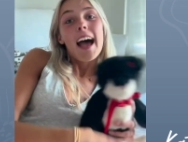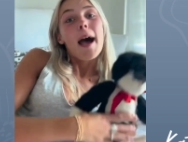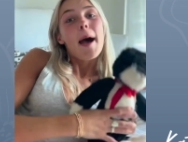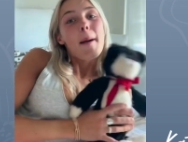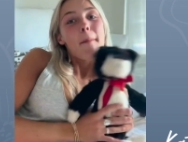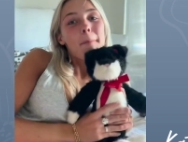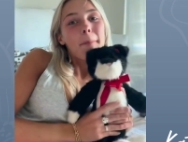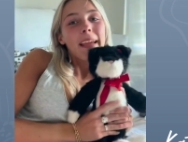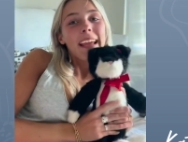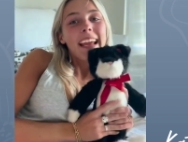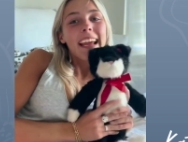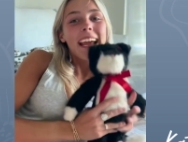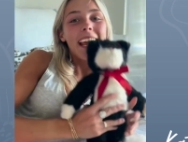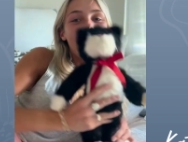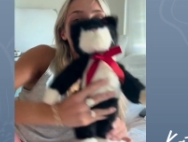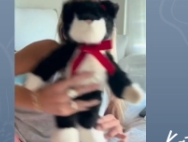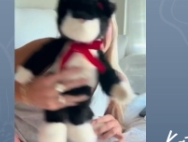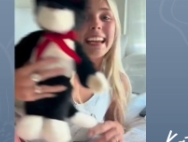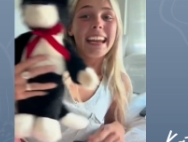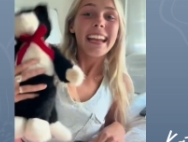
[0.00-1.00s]
Me
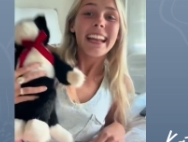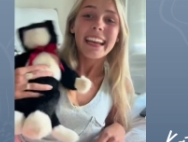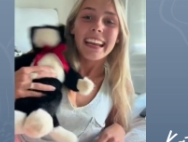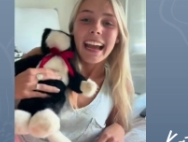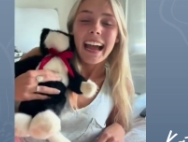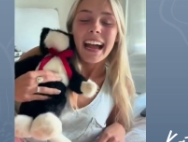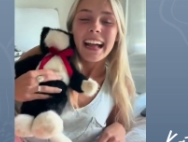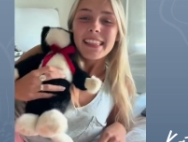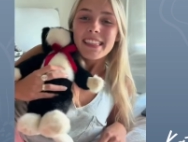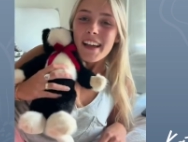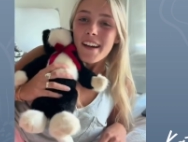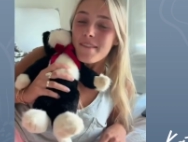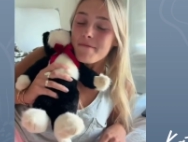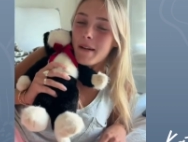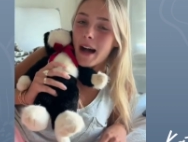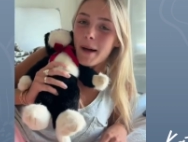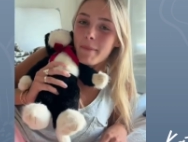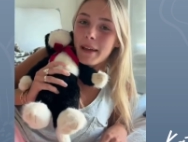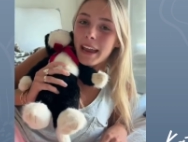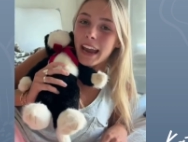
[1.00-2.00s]
and Kitty Cat love
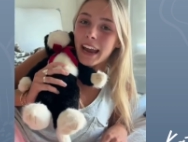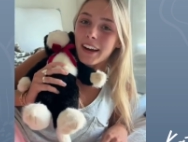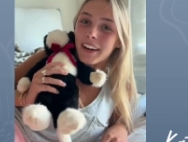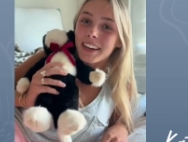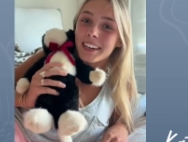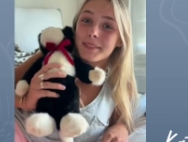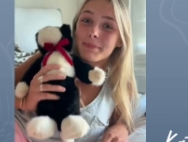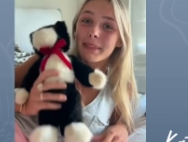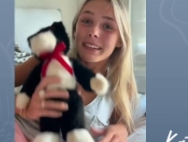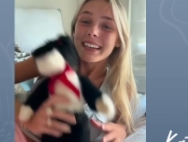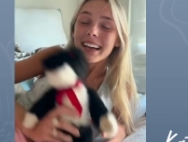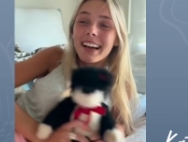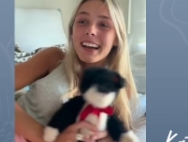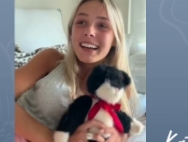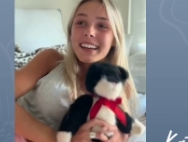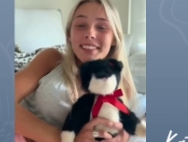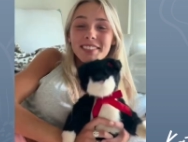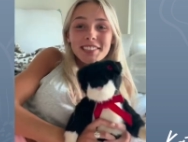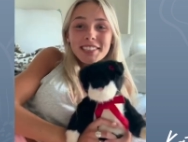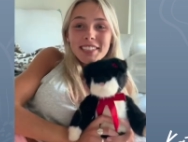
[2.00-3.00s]
Mama Harris
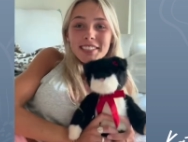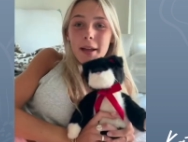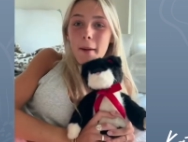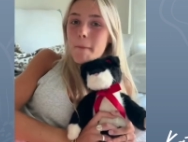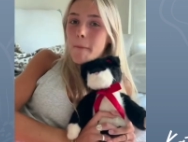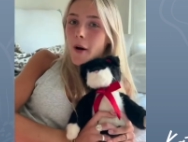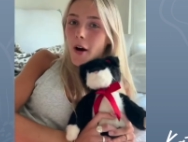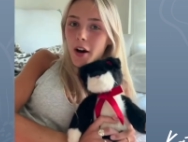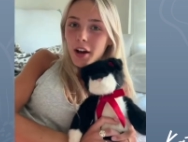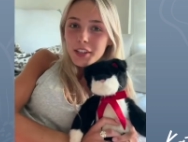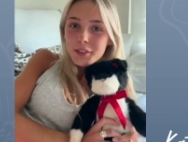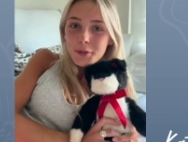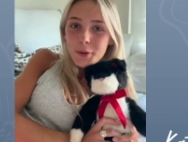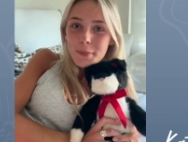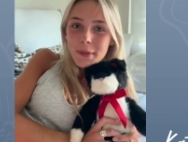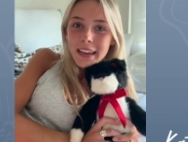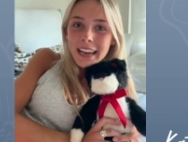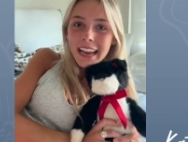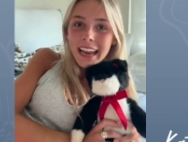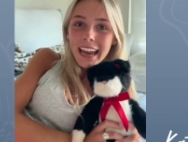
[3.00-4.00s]
because she's a boss
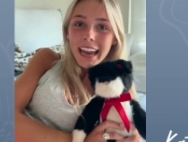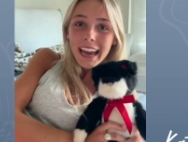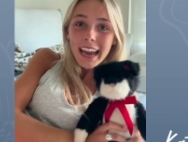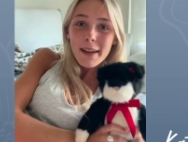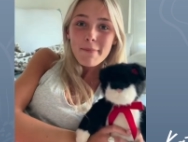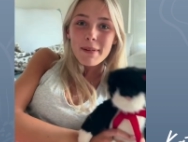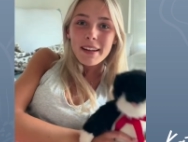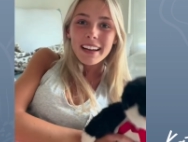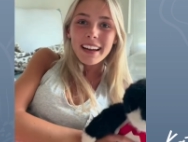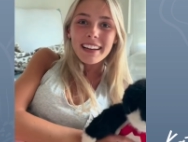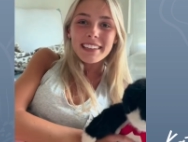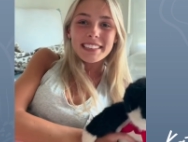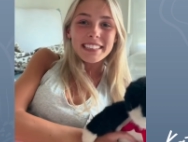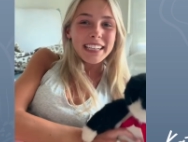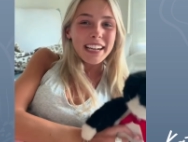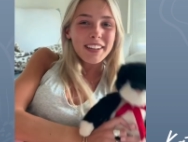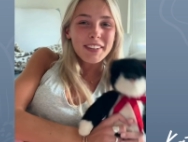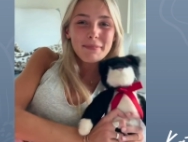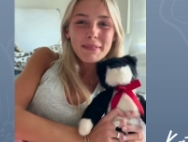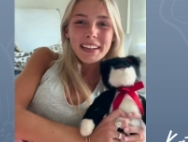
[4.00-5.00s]
woman and because she
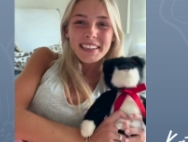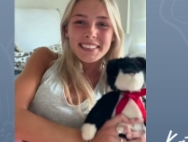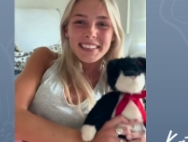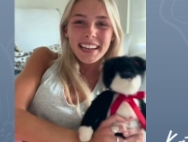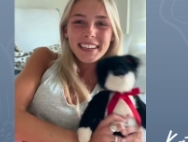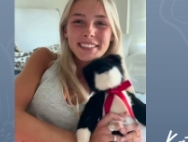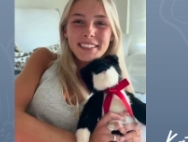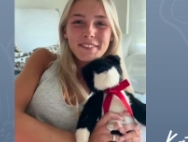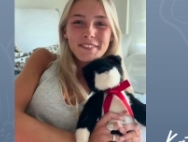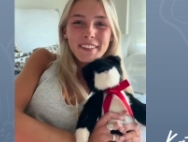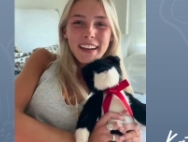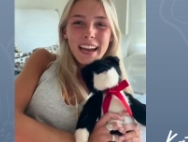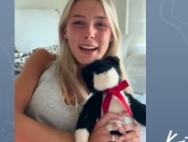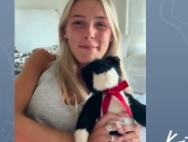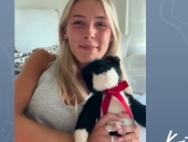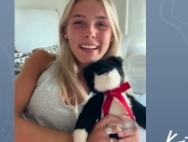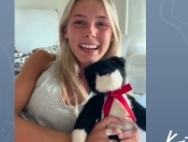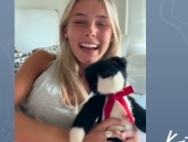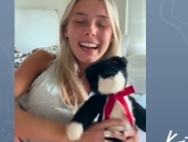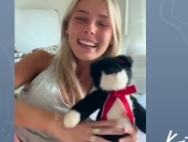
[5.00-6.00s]
gives me a sense of
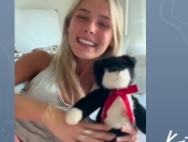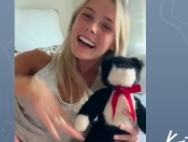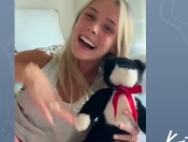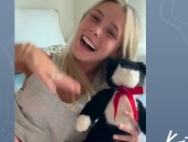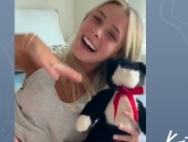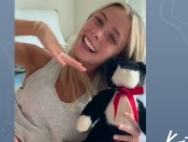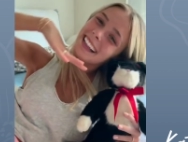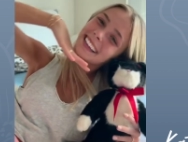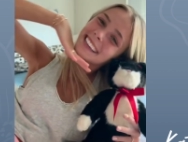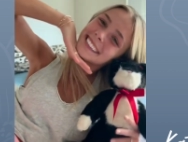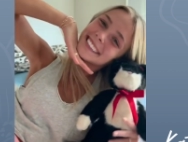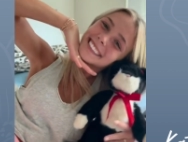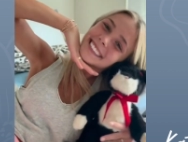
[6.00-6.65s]
family at college.